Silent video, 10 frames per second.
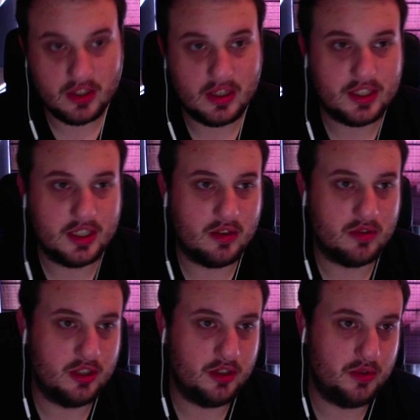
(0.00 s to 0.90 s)
let's go
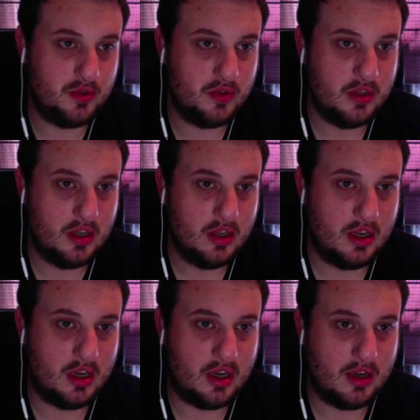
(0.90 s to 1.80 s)
to
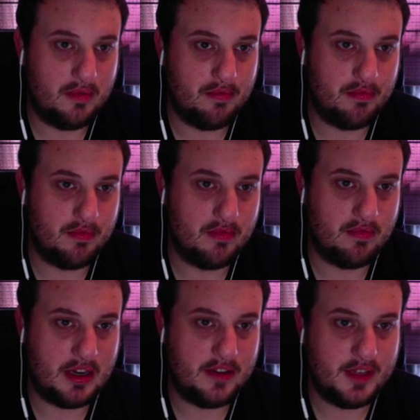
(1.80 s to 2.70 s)

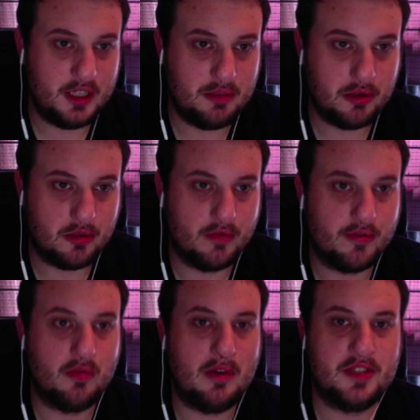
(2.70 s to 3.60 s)
my Facebook group
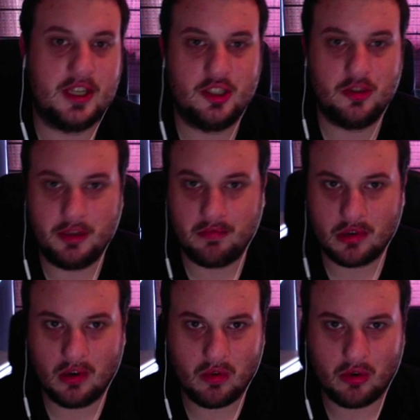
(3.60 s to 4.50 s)
for Website Suite
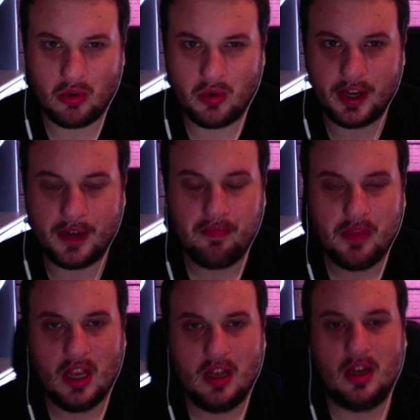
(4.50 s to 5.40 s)
Pro real quick.
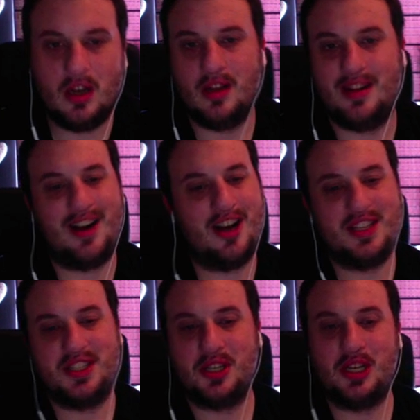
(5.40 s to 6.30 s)

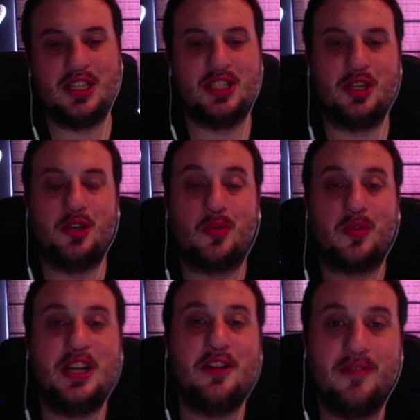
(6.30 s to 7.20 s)
It's a
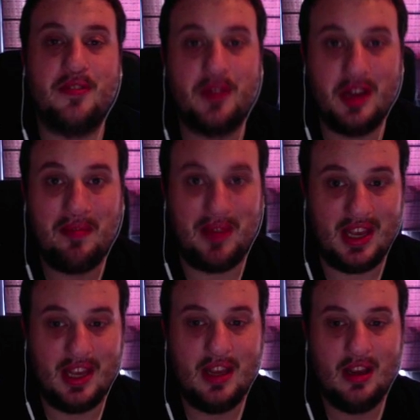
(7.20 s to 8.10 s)
great
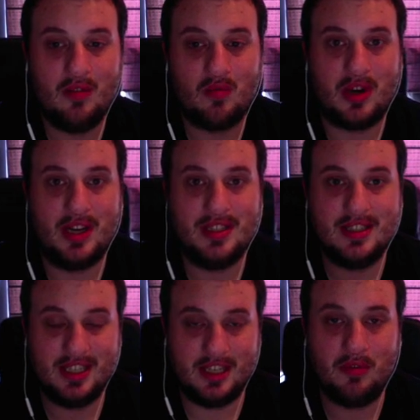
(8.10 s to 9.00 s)
freebie, right,
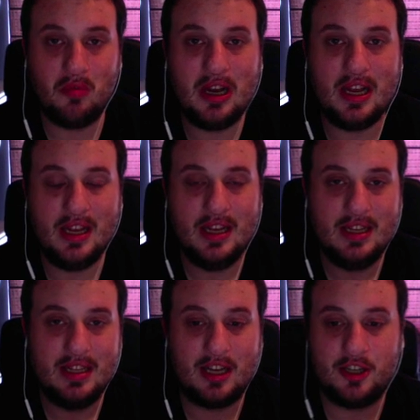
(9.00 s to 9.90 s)
to give away.
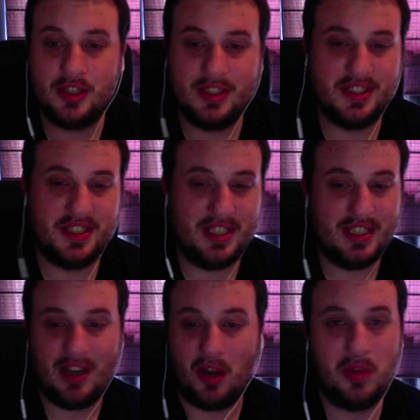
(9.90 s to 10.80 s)
Now, as you can
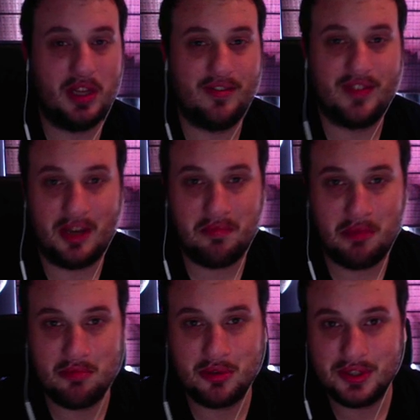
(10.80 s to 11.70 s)
see, I only have 9
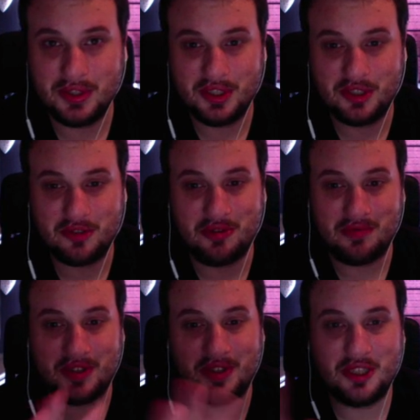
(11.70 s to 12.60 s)
members in this group,
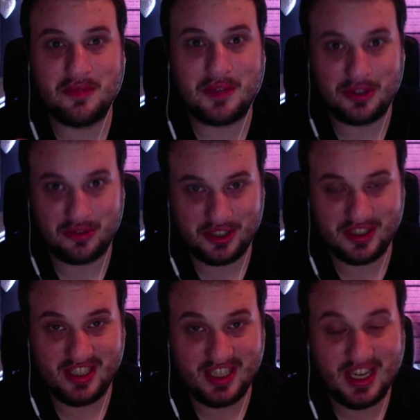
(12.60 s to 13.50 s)
nothing special
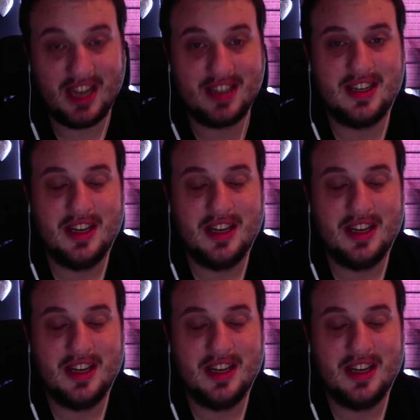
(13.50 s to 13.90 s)
just yet.